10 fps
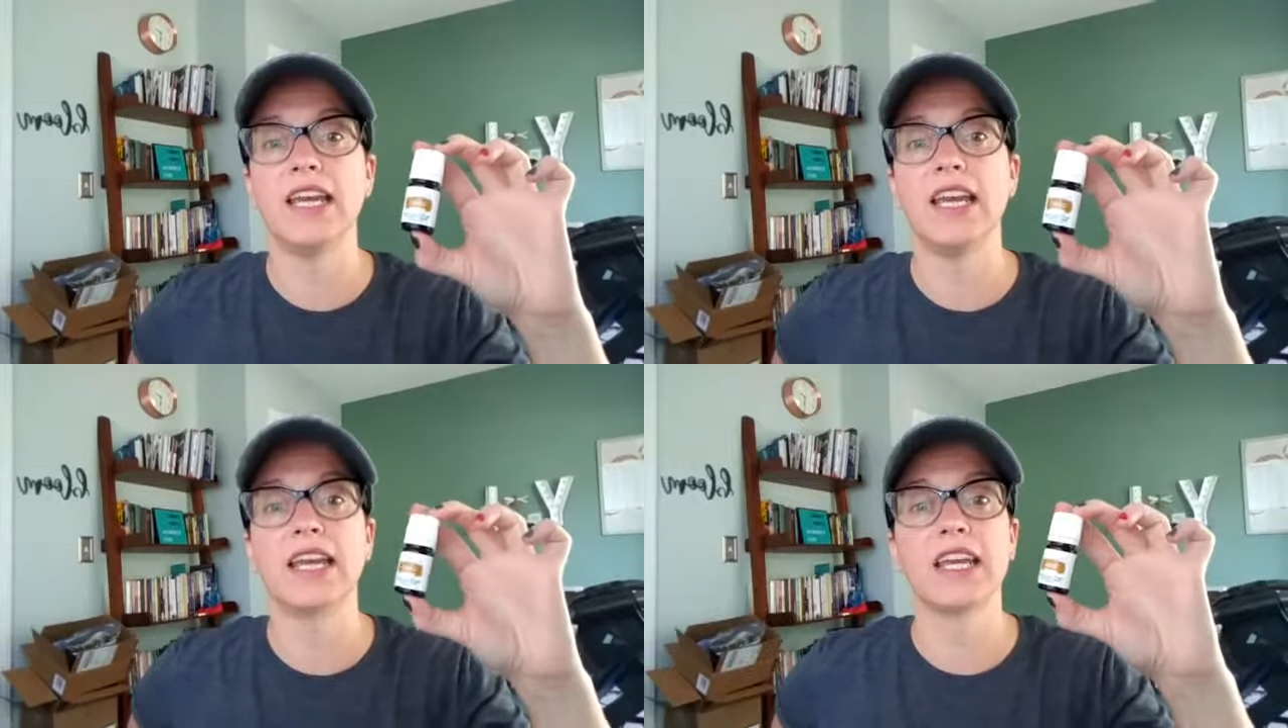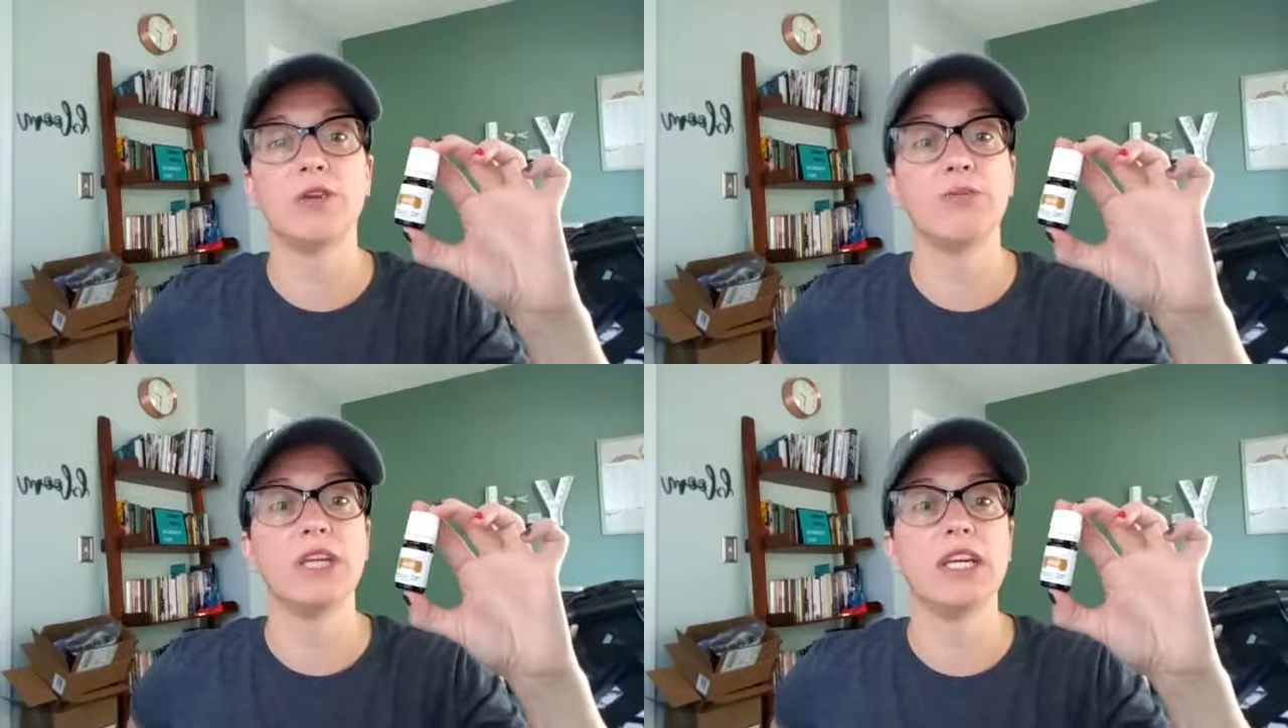It
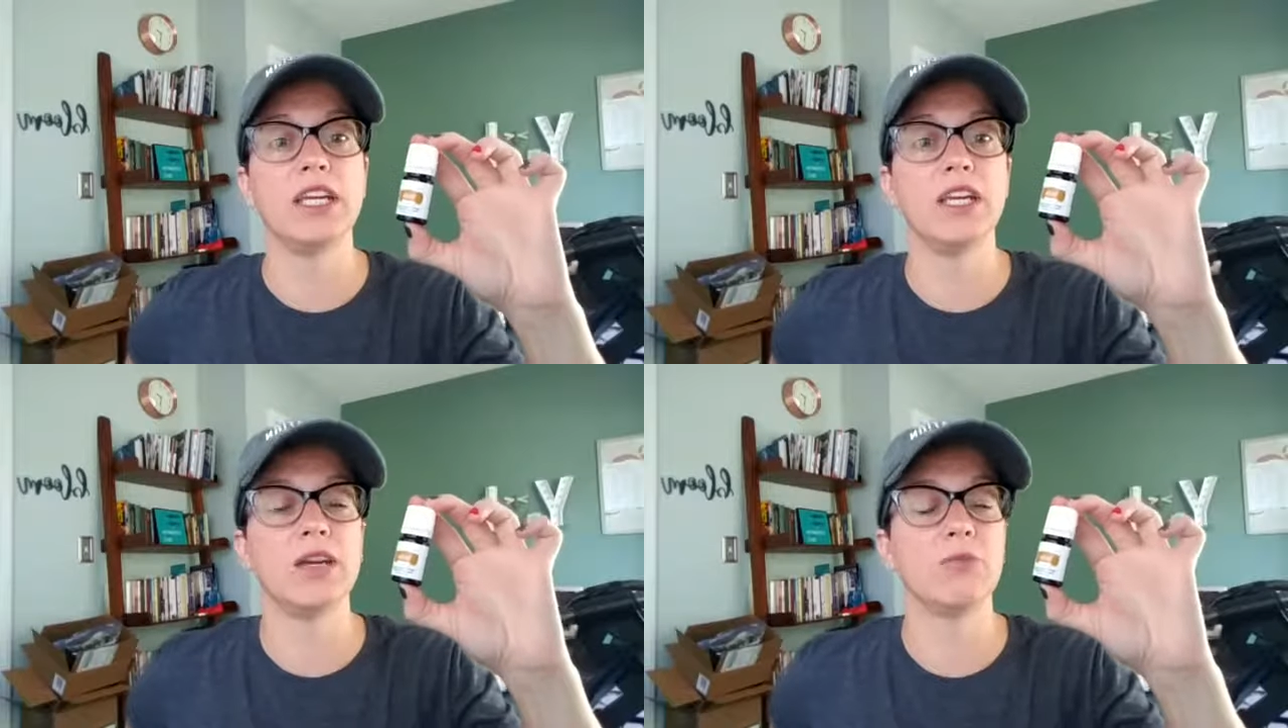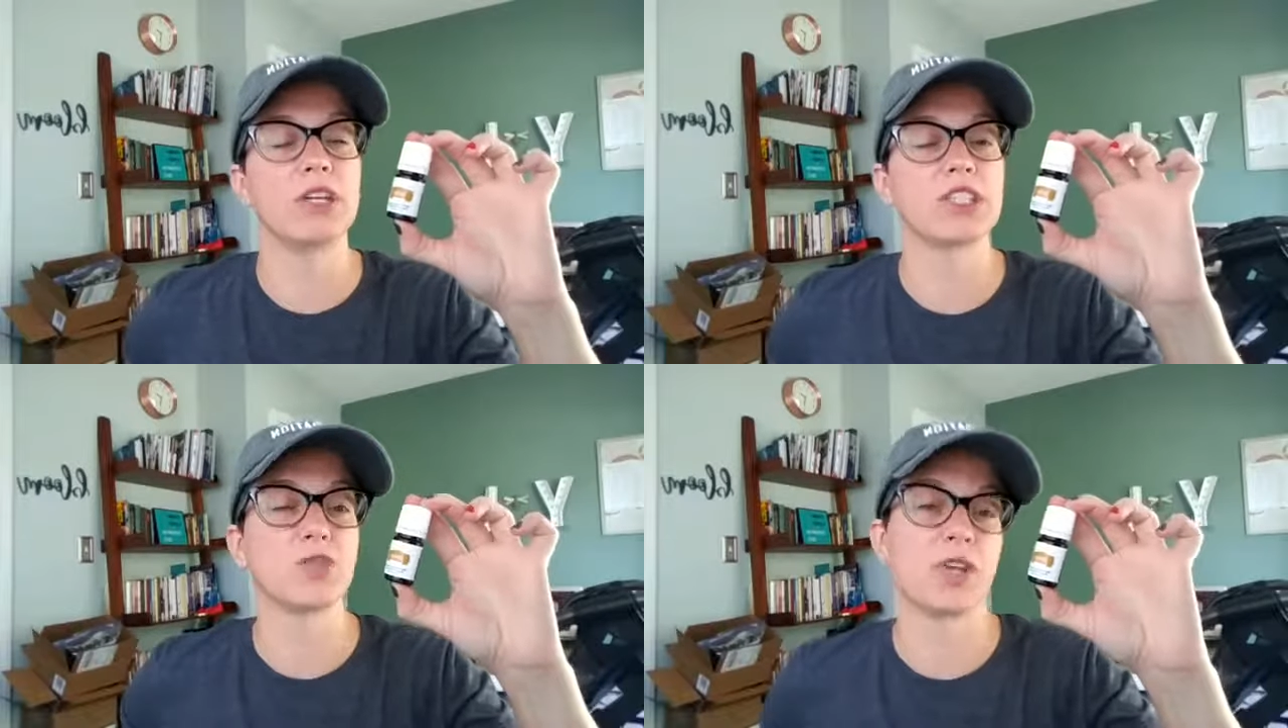can be
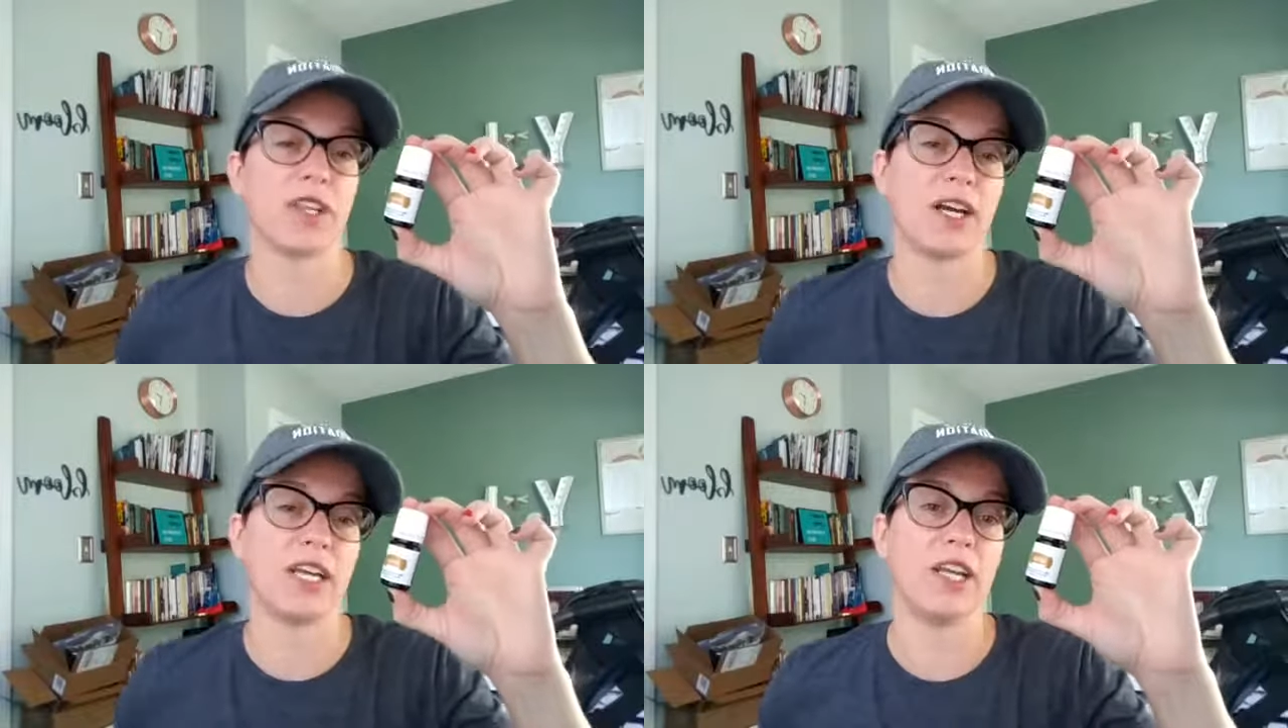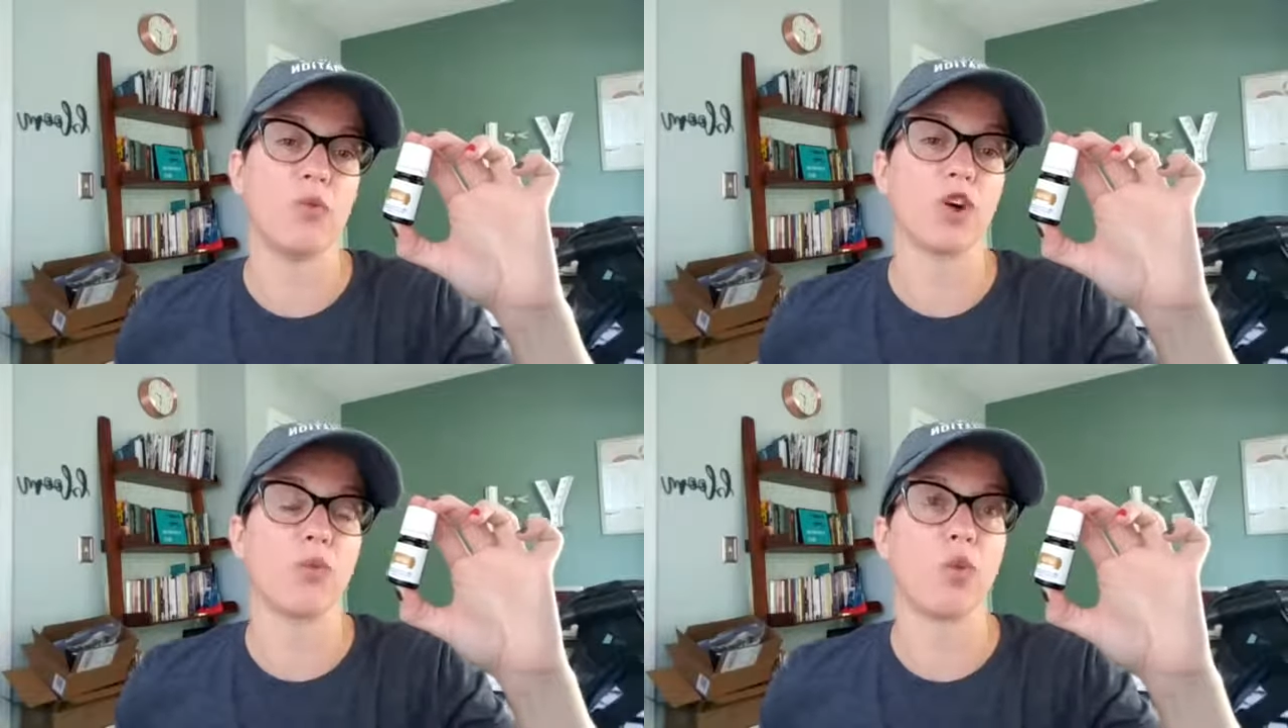mixed with honey and
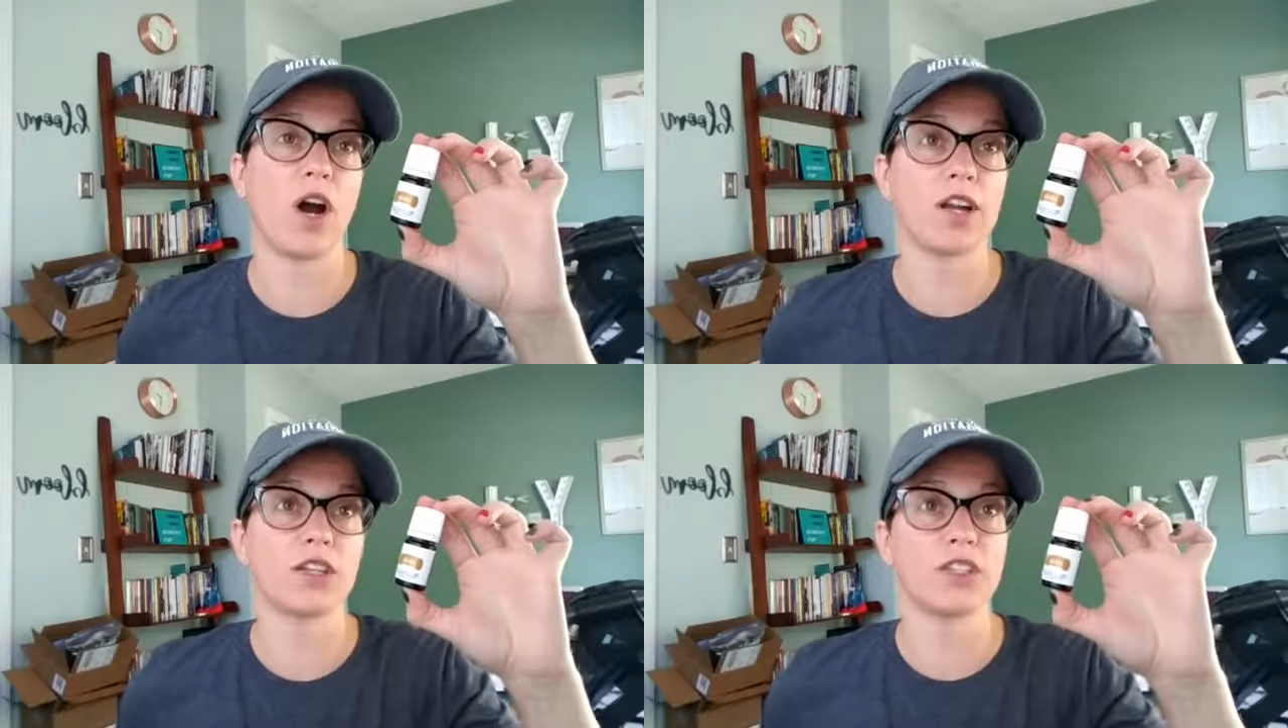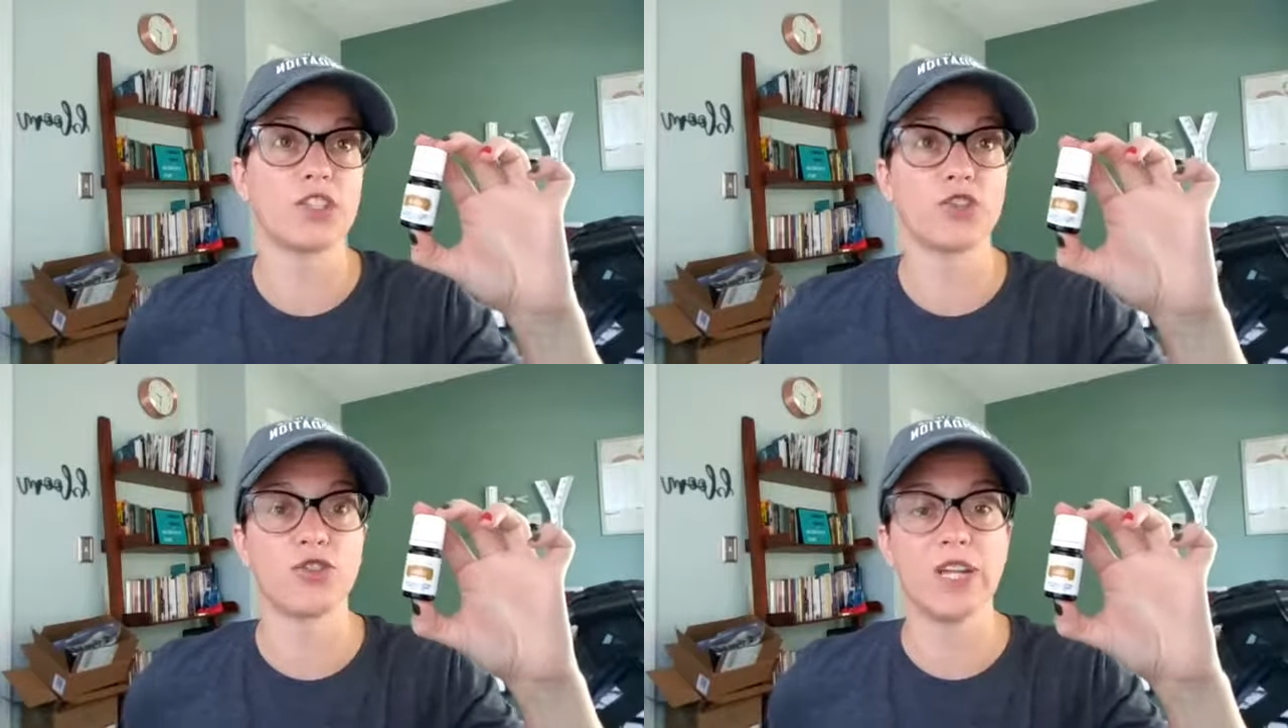warm water
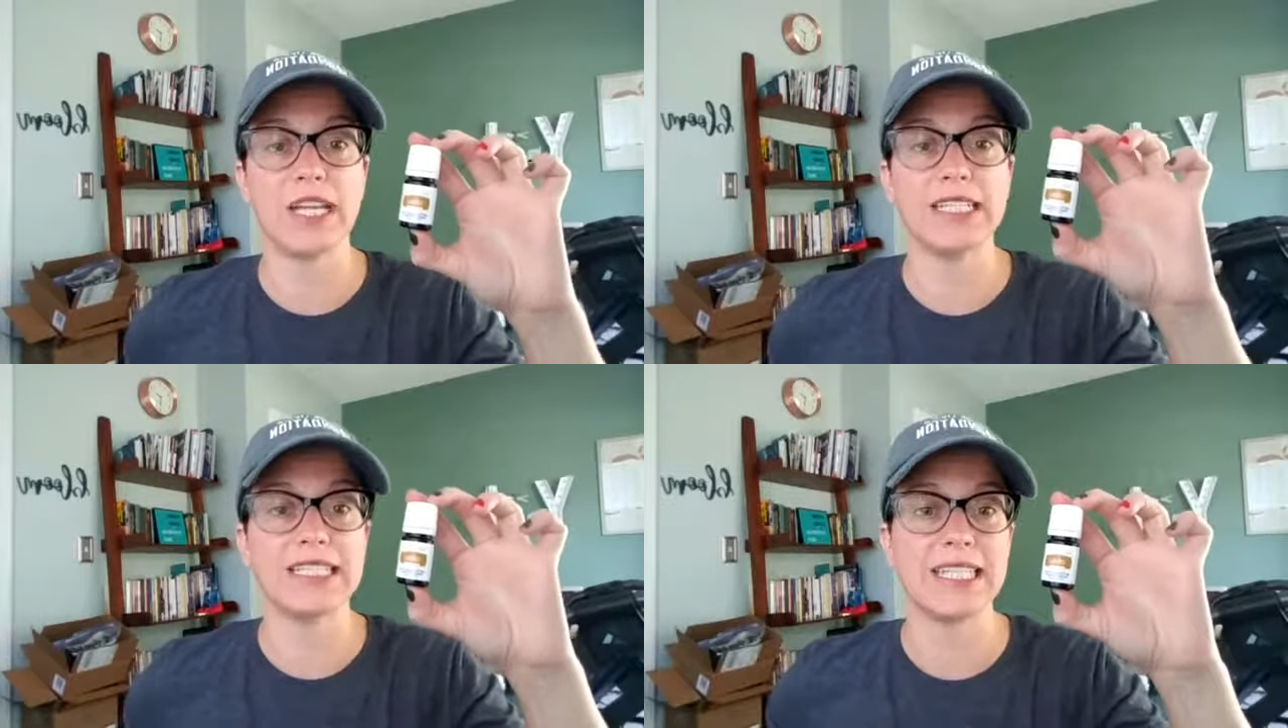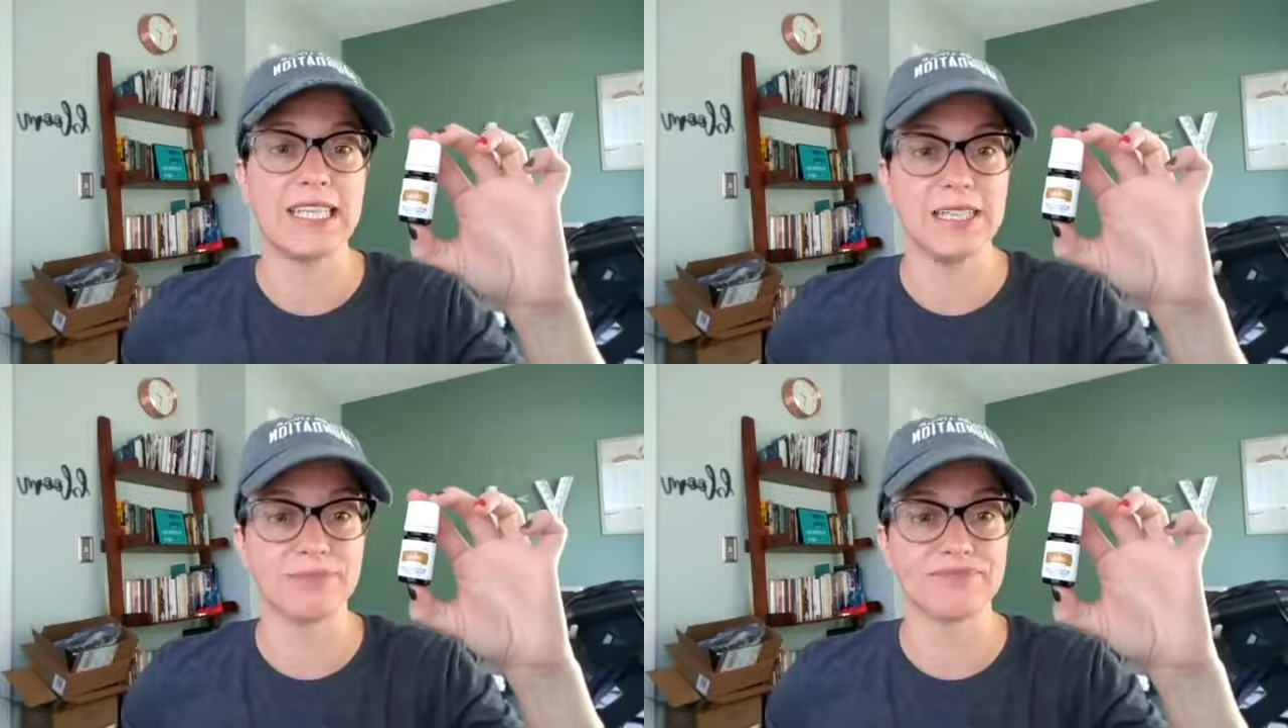to create a
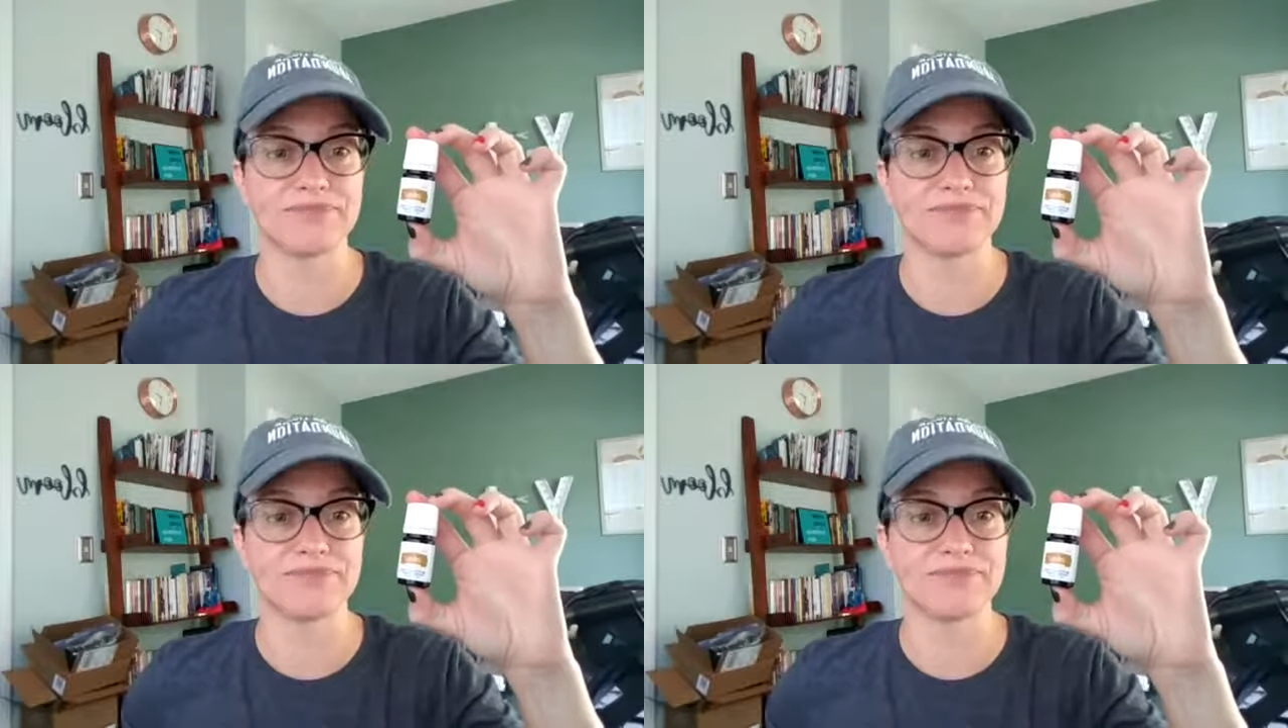tea.